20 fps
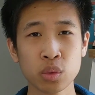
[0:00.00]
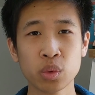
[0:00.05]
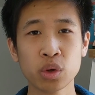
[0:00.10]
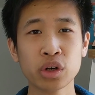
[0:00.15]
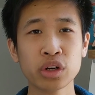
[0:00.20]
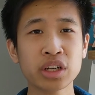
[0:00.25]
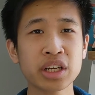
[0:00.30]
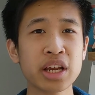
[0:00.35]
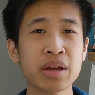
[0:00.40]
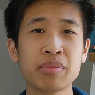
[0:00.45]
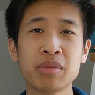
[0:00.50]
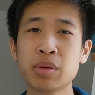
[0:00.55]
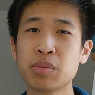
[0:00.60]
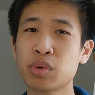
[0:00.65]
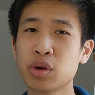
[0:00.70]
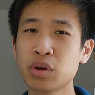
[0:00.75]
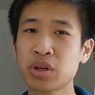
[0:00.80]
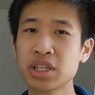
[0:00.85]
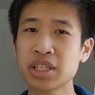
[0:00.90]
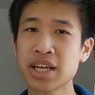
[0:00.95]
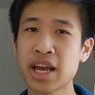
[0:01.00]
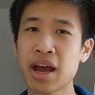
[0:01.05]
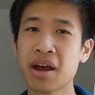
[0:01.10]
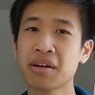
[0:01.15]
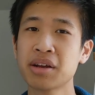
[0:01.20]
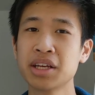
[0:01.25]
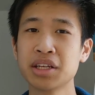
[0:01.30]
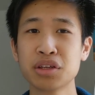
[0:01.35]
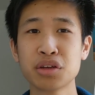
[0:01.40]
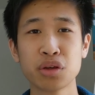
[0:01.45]
The word can be broken
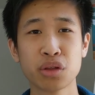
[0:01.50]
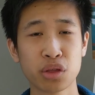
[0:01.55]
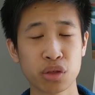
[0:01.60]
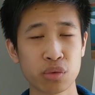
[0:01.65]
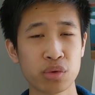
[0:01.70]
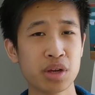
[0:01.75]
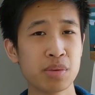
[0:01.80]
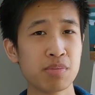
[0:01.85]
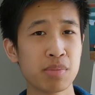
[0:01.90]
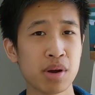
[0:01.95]
down into three